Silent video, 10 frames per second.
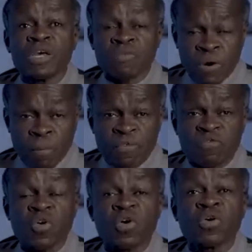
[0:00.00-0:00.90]
even
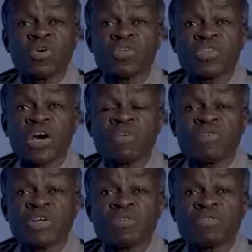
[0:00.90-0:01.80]
before the
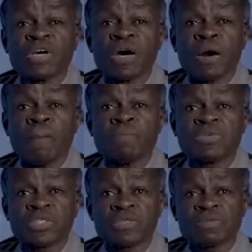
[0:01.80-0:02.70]
advent of the
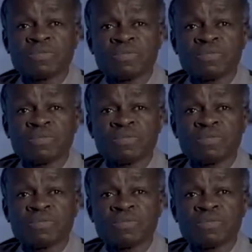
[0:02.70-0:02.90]
Arabs.